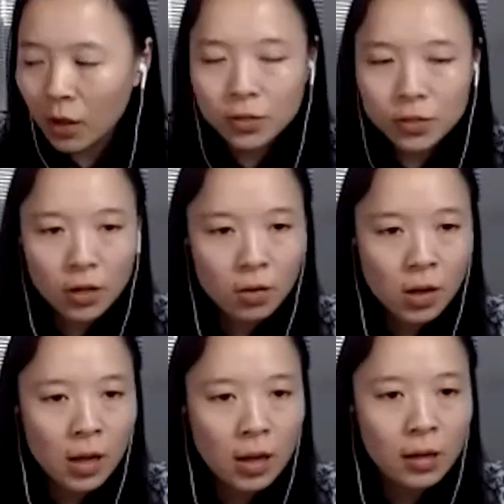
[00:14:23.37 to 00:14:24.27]
So
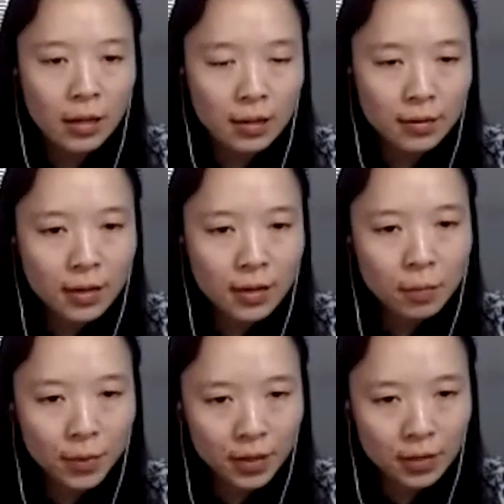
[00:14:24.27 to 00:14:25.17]
in here,
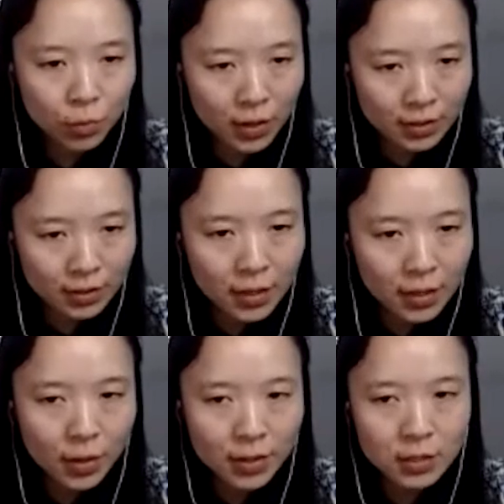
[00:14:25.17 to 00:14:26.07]
because we're dealing
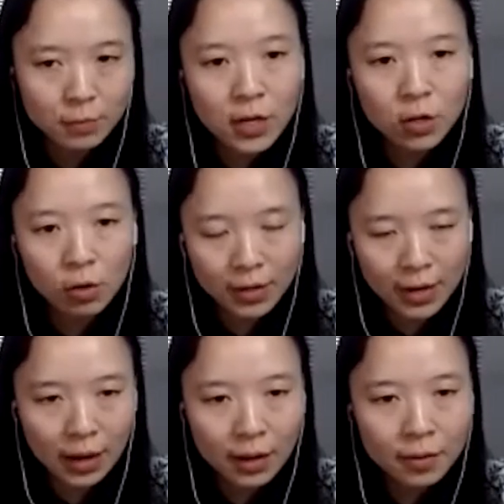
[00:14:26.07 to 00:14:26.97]
with spatial
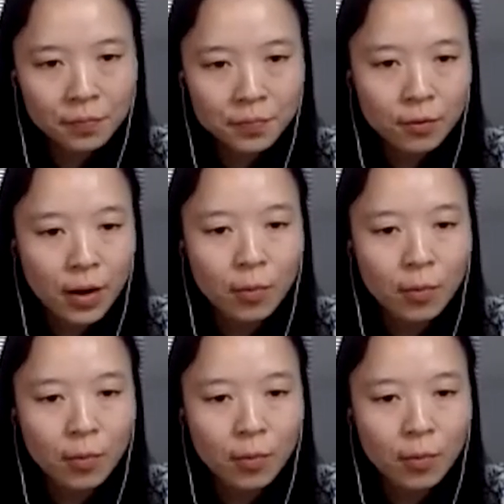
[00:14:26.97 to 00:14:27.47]
data, right?